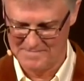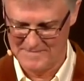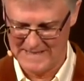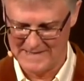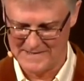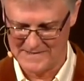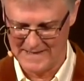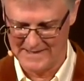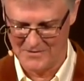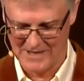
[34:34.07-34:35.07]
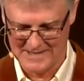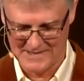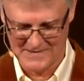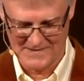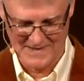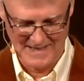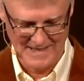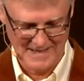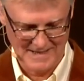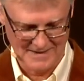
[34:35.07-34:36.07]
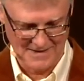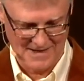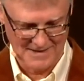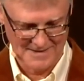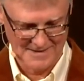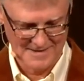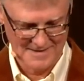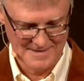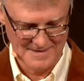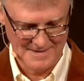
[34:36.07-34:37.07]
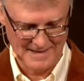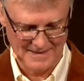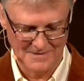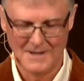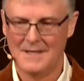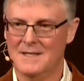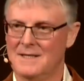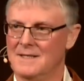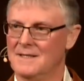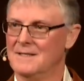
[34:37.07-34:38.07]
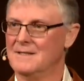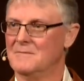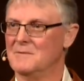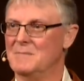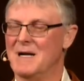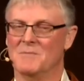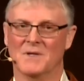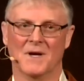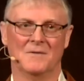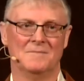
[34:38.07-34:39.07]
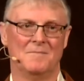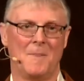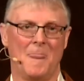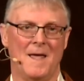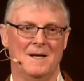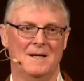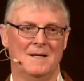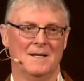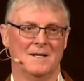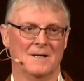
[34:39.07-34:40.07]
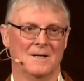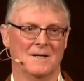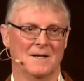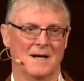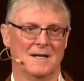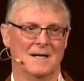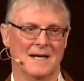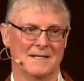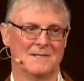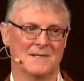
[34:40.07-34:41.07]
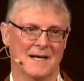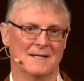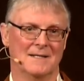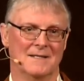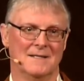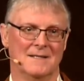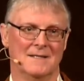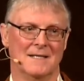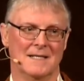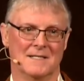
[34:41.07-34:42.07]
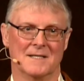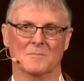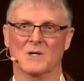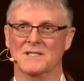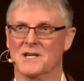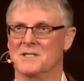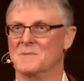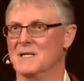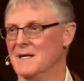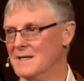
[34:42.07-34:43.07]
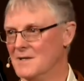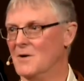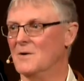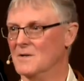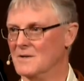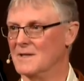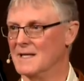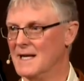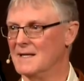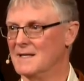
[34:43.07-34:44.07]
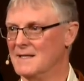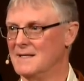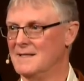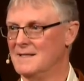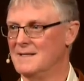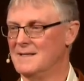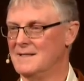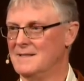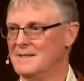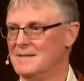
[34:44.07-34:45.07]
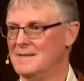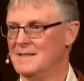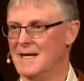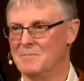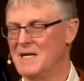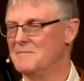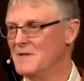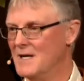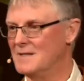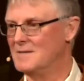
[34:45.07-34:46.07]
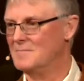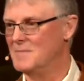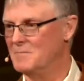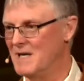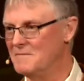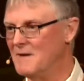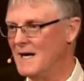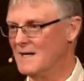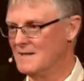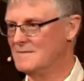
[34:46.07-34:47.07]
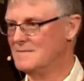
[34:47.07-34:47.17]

He is a gracious God. Now, remember though, God has said that he is going to bring judgment on the whole earth again. Not by flood, but by fire.